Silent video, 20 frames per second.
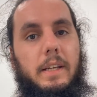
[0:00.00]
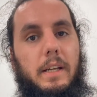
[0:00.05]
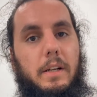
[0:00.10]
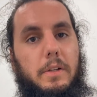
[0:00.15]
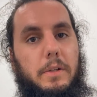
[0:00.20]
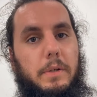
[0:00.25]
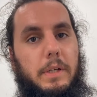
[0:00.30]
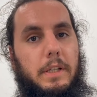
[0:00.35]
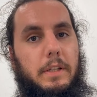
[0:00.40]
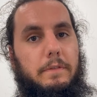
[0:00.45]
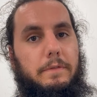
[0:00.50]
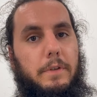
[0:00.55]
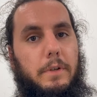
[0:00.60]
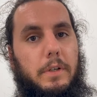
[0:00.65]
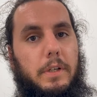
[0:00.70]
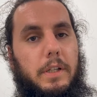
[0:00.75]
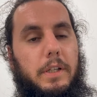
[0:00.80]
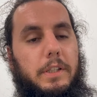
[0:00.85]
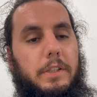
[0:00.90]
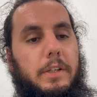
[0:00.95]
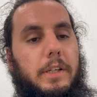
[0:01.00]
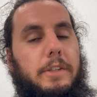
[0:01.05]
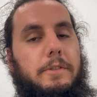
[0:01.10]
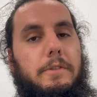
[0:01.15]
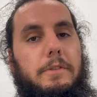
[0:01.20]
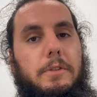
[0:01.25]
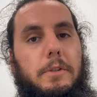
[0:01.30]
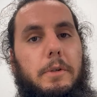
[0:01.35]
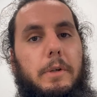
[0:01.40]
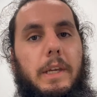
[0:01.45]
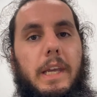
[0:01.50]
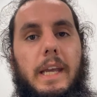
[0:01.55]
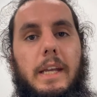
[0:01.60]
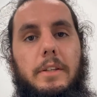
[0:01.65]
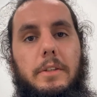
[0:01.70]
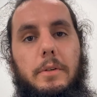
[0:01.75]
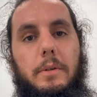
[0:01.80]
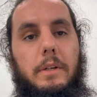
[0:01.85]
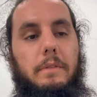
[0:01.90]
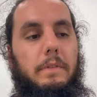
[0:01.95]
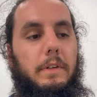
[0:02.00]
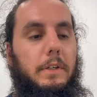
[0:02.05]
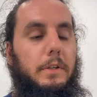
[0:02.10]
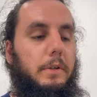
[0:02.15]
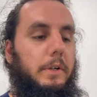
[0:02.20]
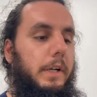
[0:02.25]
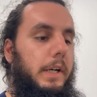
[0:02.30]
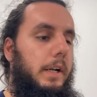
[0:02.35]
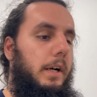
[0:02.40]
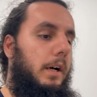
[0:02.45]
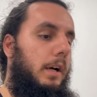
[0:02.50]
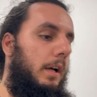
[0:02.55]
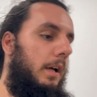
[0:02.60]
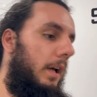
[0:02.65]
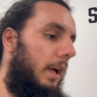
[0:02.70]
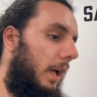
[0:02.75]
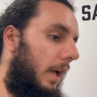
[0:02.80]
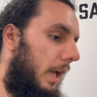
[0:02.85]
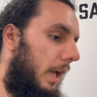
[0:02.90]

including the full color transfers, or we can't do inventory at all.